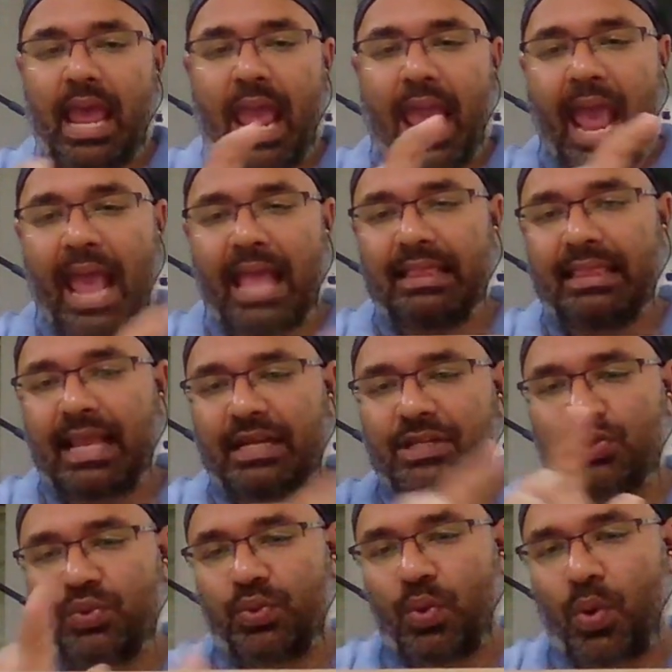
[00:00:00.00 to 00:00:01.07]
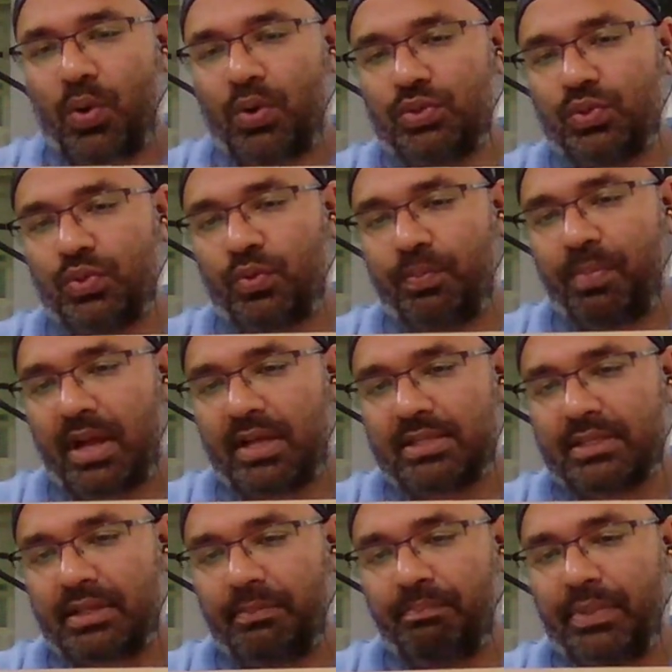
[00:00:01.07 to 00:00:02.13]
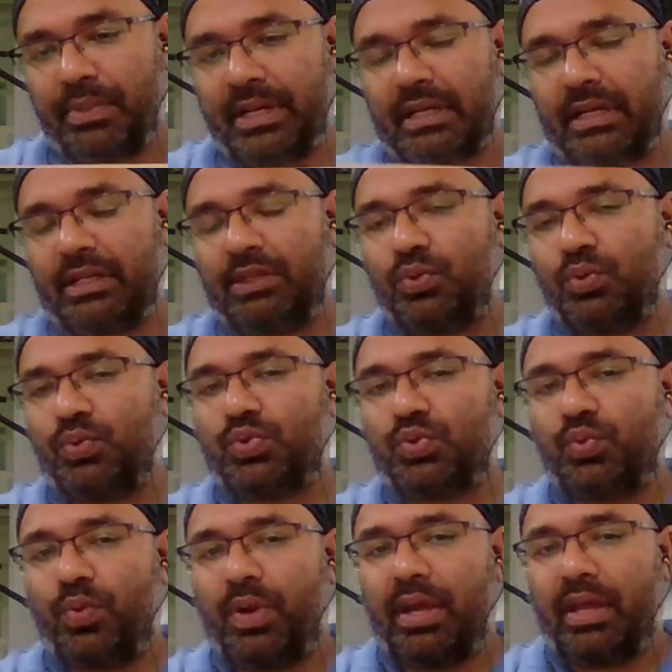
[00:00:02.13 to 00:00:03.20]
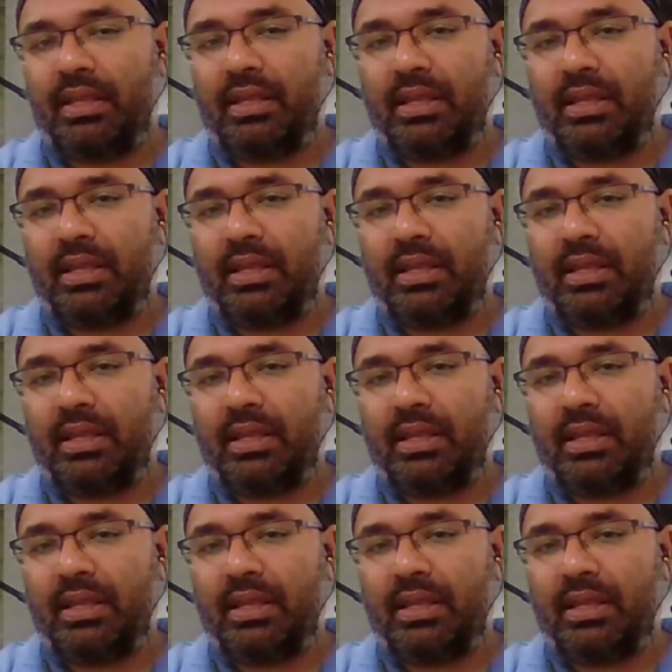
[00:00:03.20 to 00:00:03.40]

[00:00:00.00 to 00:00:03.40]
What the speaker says: and that should also pass completely through square.